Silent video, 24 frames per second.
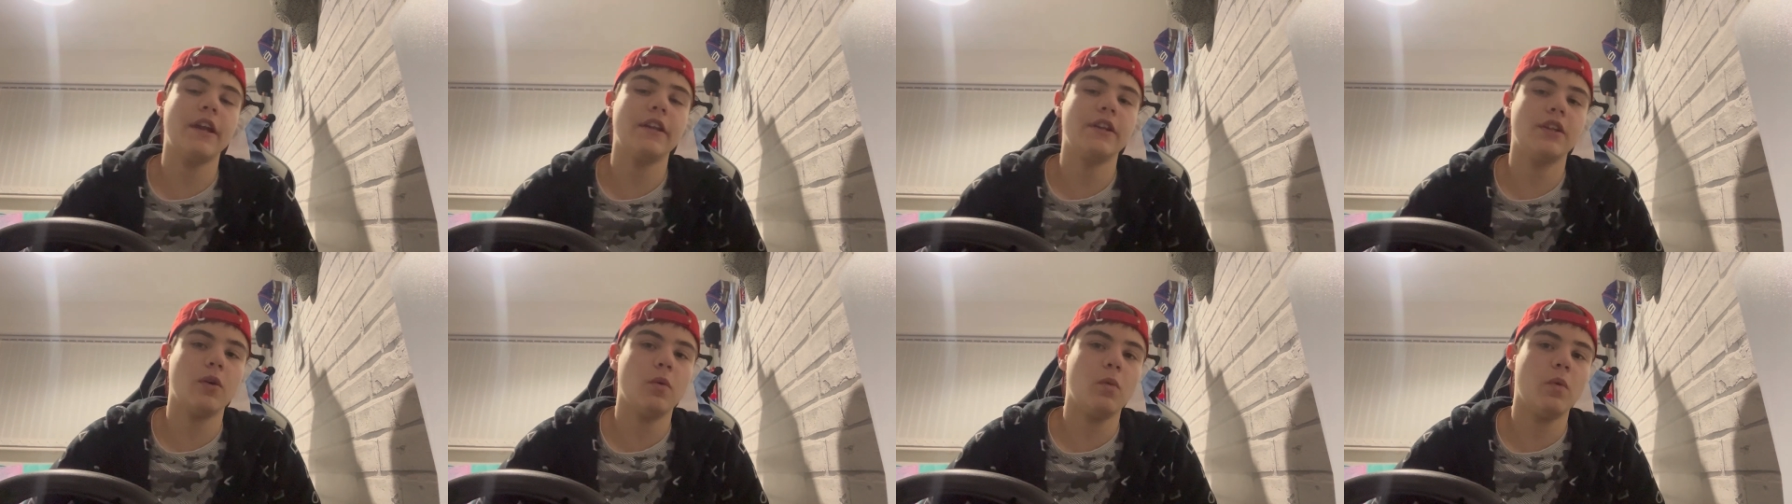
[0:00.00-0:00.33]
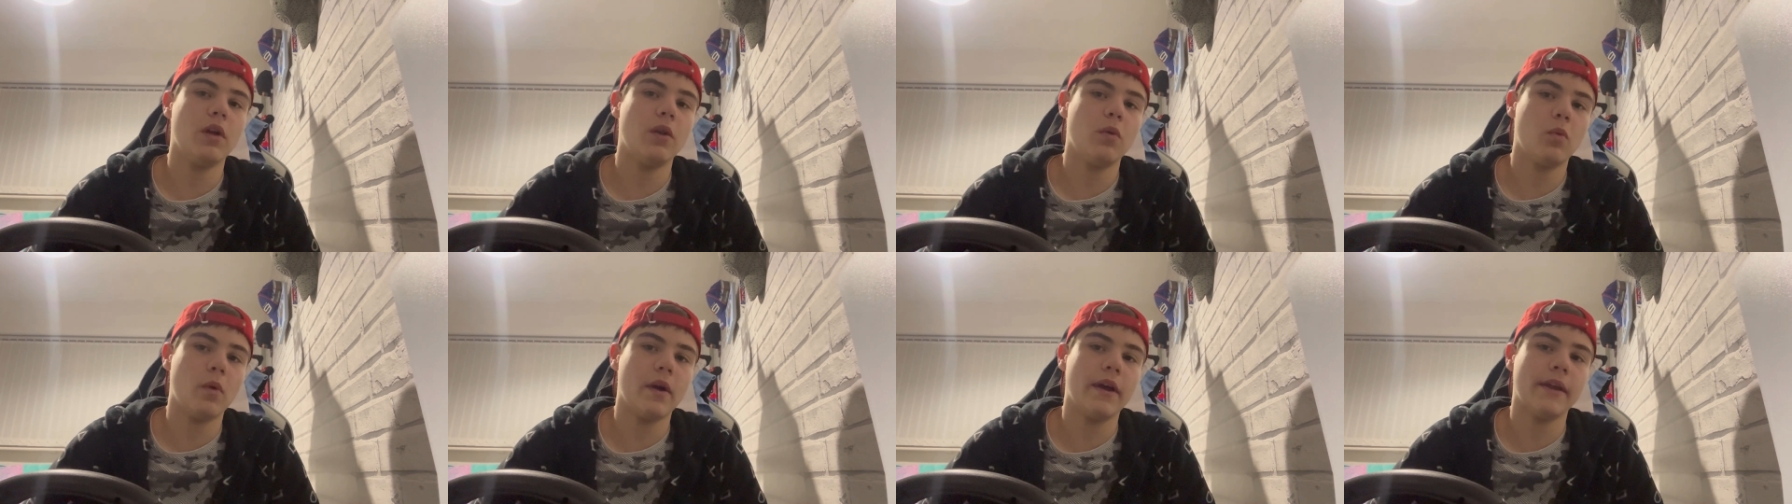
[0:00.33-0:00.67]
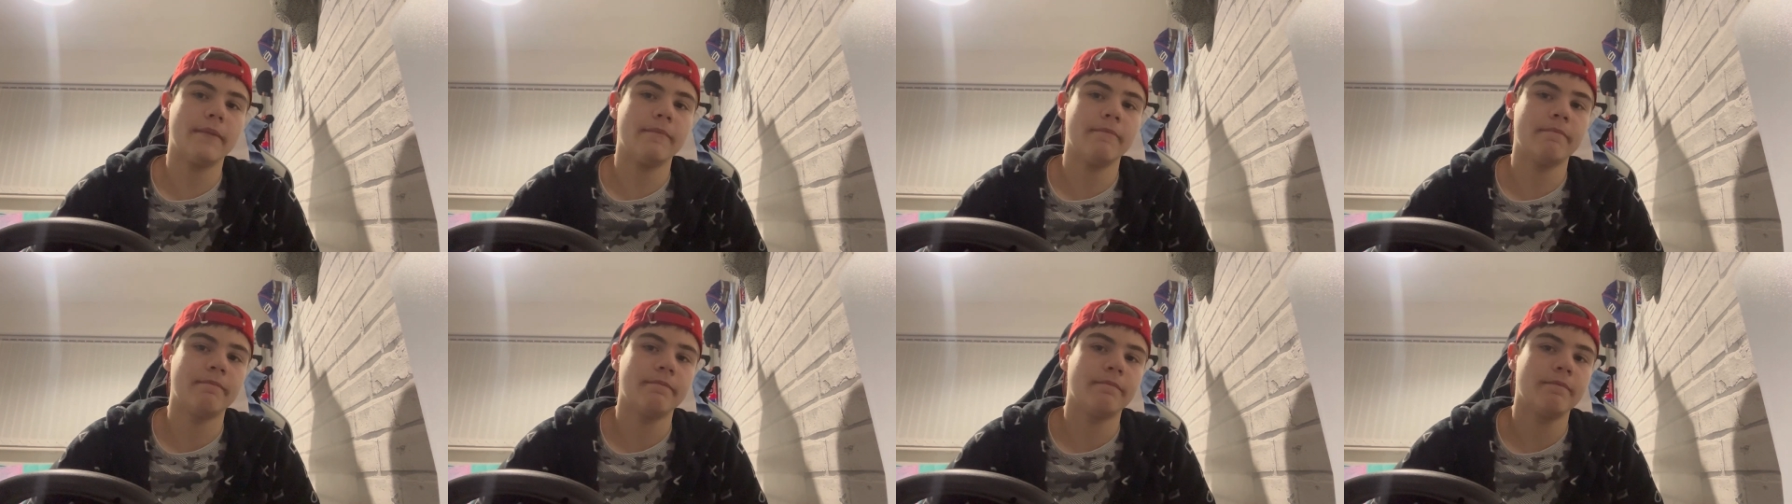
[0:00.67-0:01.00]
will win
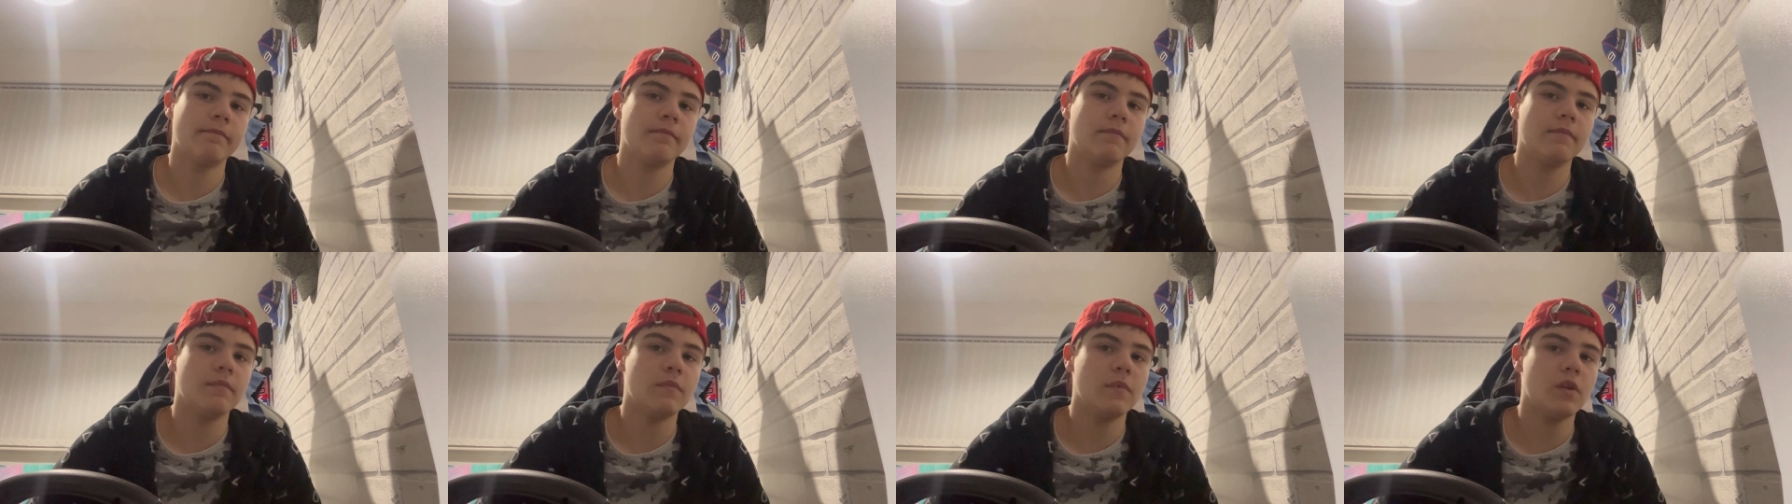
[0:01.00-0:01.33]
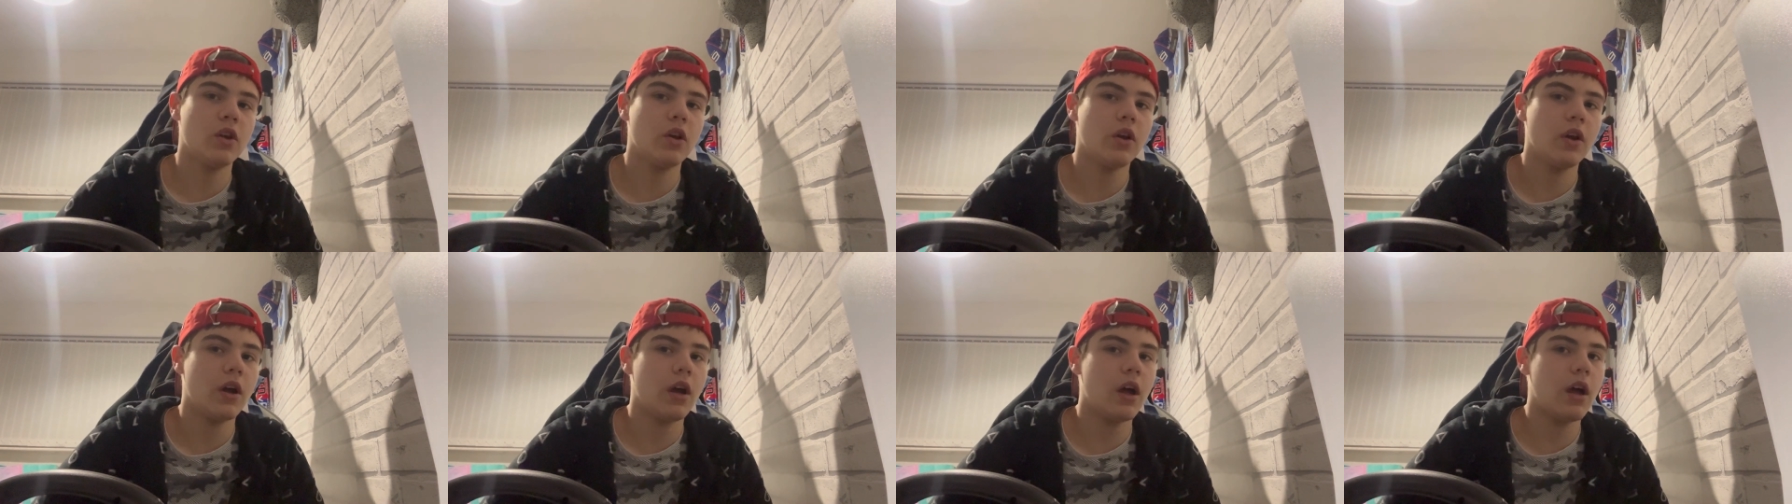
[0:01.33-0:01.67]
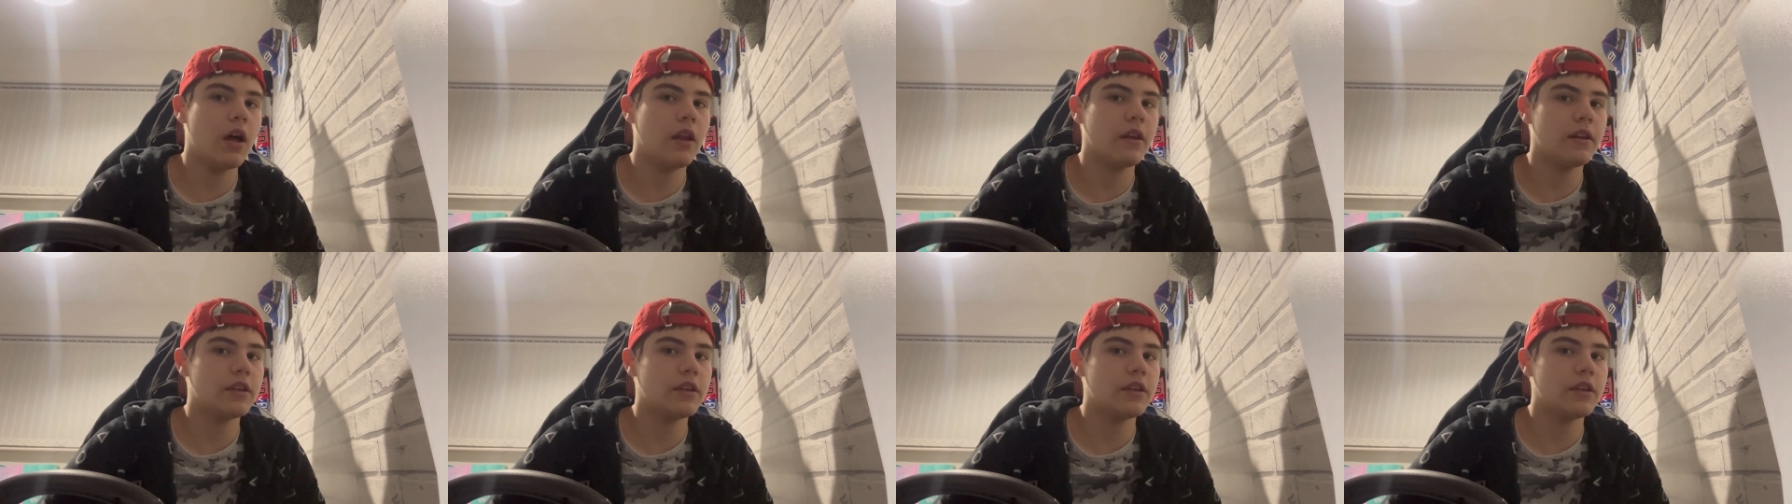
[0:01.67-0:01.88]
at